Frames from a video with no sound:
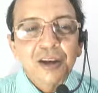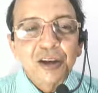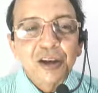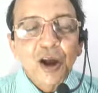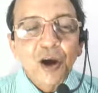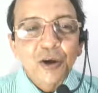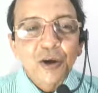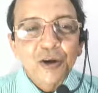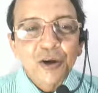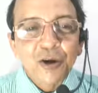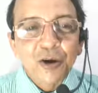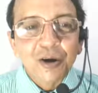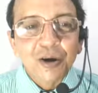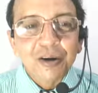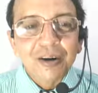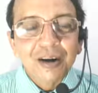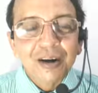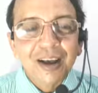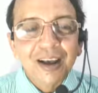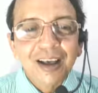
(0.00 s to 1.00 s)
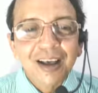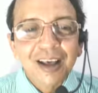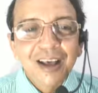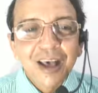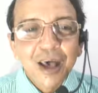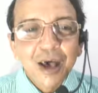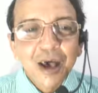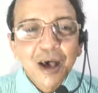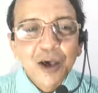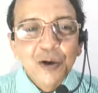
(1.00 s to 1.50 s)
Now
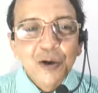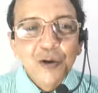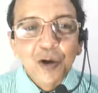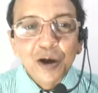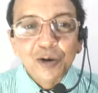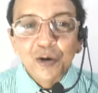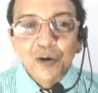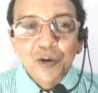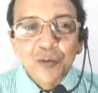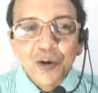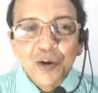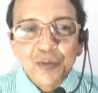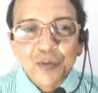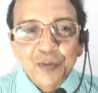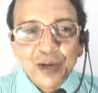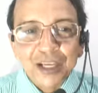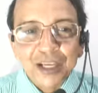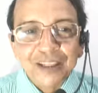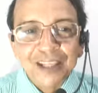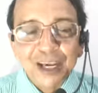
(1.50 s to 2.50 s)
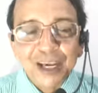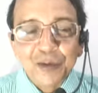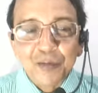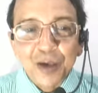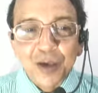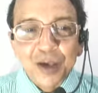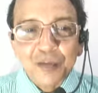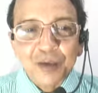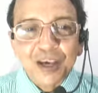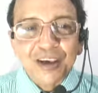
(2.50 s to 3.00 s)
you are no more breathing.
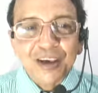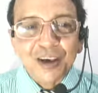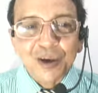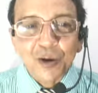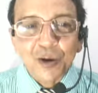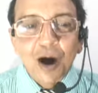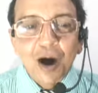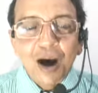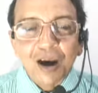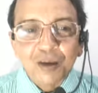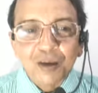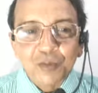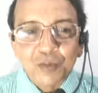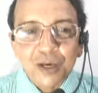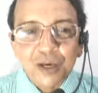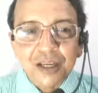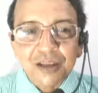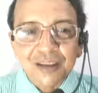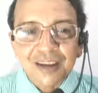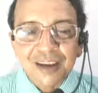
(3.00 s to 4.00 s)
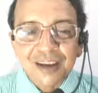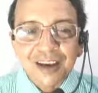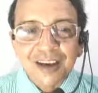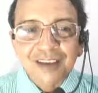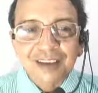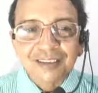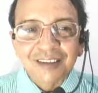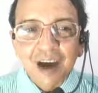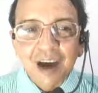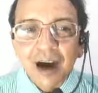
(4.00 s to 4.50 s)
Maybe your heartbeat
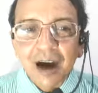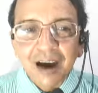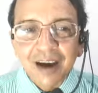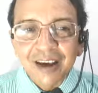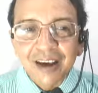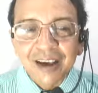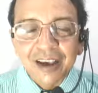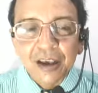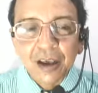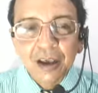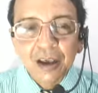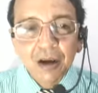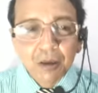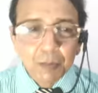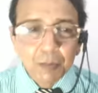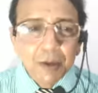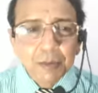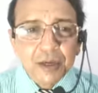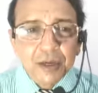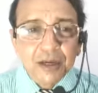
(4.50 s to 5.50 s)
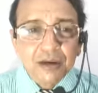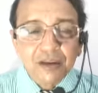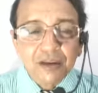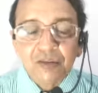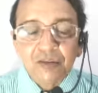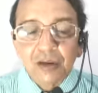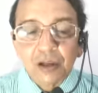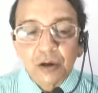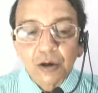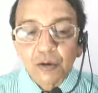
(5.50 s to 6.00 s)
is high, maybe it
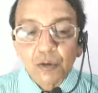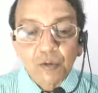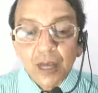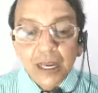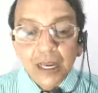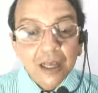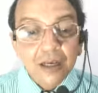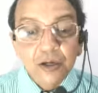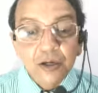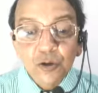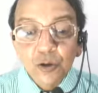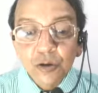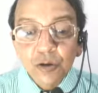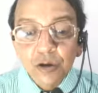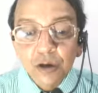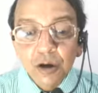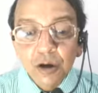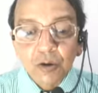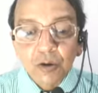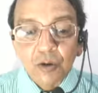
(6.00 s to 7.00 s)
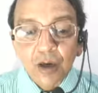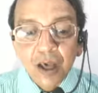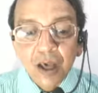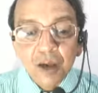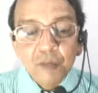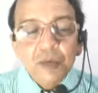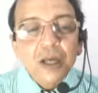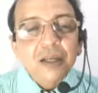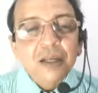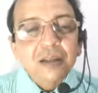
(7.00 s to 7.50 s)
is low. Well, I don't know,
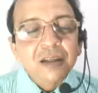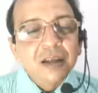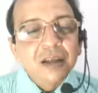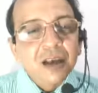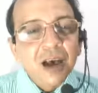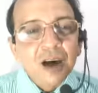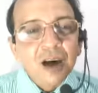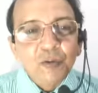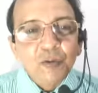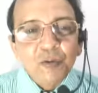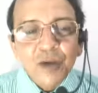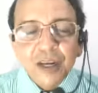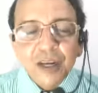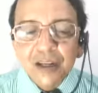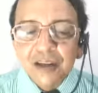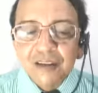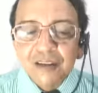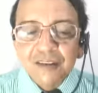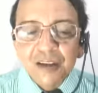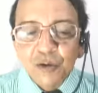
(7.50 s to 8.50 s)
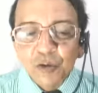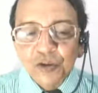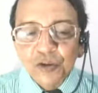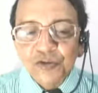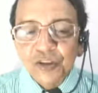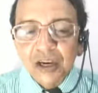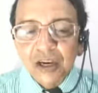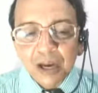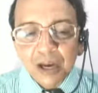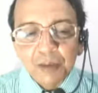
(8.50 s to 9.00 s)
but a very easy
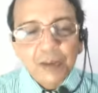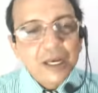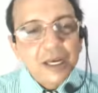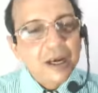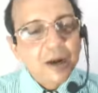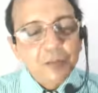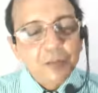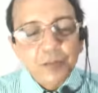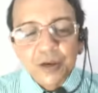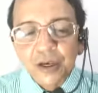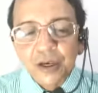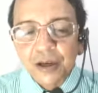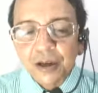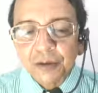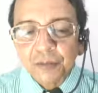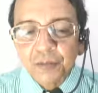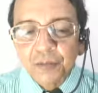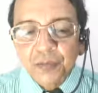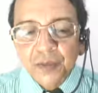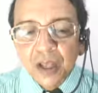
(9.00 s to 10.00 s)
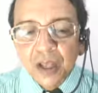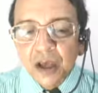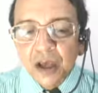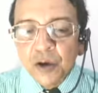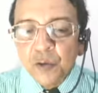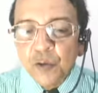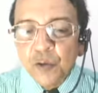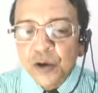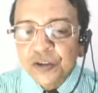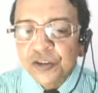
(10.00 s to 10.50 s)
question coming up here.
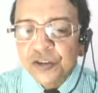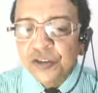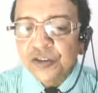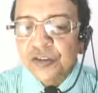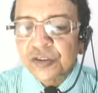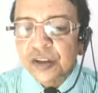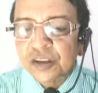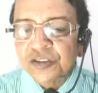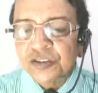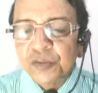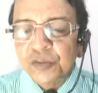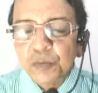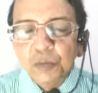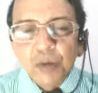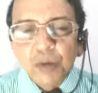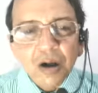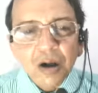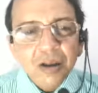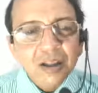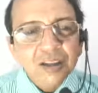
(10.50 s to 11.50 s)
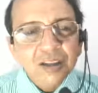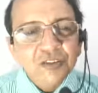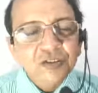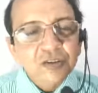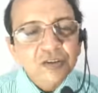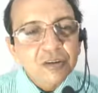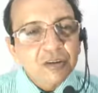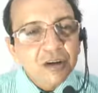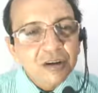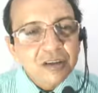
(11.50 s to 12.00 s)
Which is the
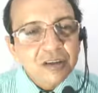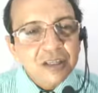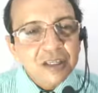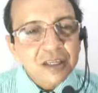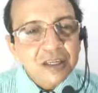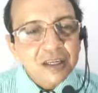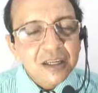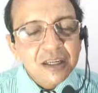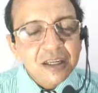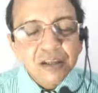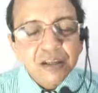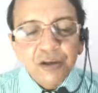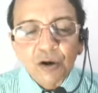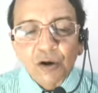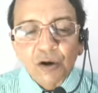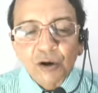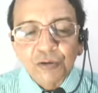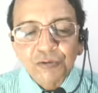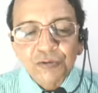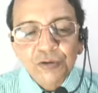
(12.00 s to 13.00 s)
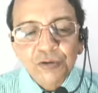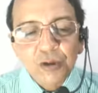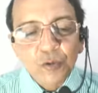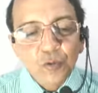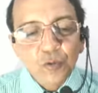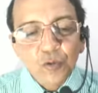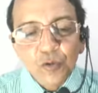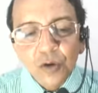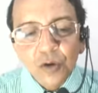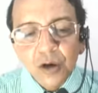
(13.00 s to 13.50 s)
smallest continent of the
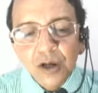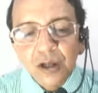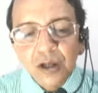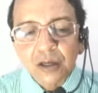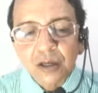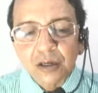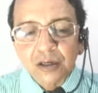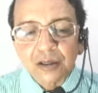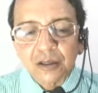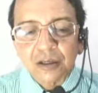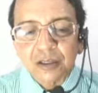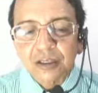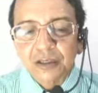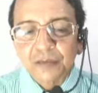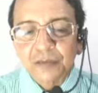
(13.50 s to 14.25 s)
world?